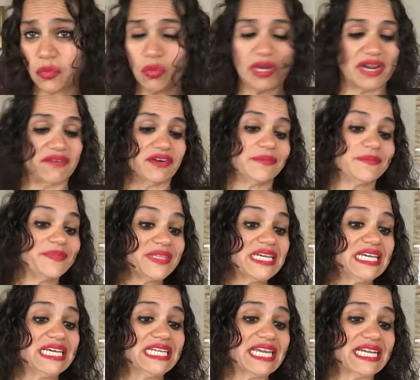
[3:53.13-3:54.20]
whatever.
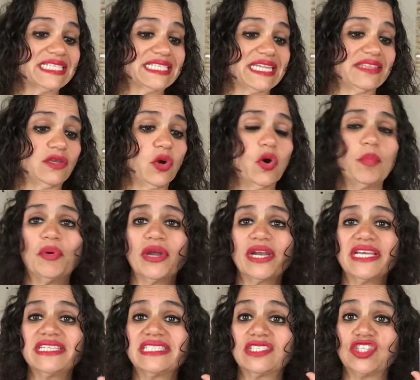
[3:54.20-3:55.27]
Like I said, the whole point
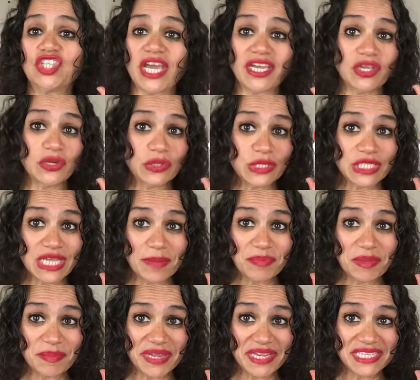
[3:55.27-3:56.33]
is check your
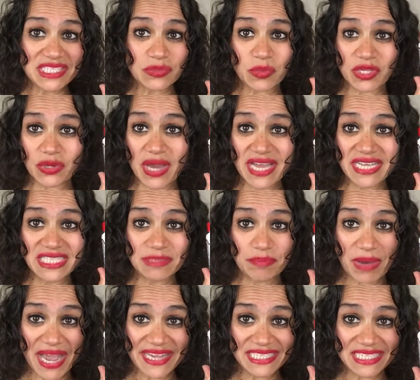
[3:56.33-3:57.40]
supplements. When you guys
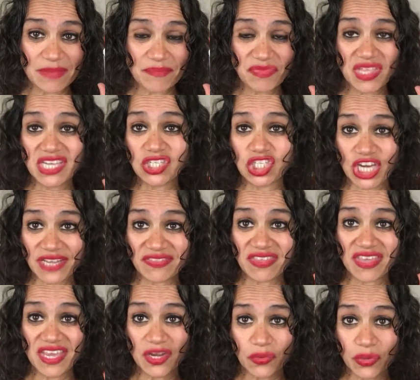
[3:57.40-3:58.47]
buy something, check
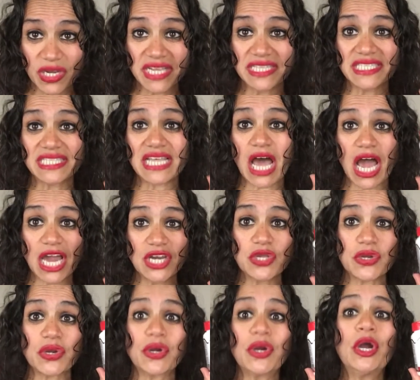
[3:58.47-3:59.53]
the ingredients on
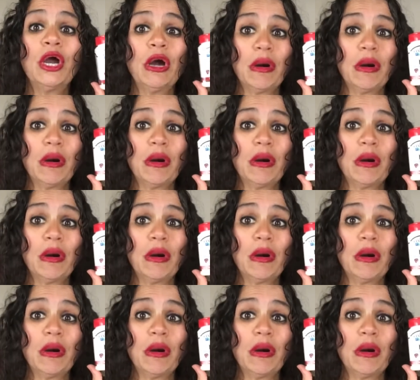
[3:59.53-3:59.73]
your